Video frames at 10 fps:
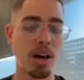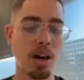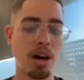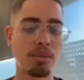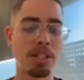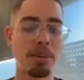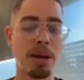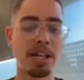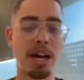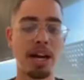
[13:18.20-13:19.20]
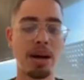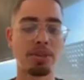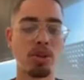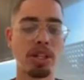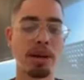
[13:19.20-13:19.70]
clickbank.com.
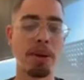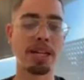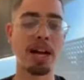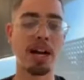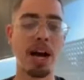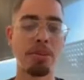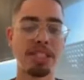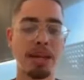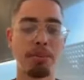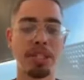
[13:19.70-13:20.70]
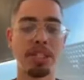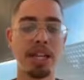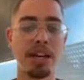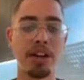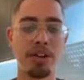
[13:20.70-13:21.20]
So clickbank.com is a
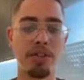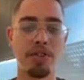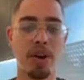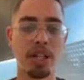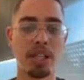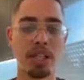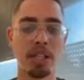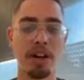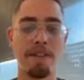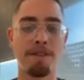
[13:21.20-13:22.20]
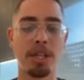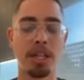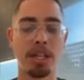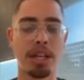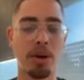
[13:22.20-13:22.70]
beginner-friendly
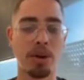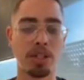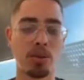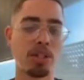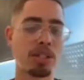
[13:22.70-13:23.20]
affiliate network. So what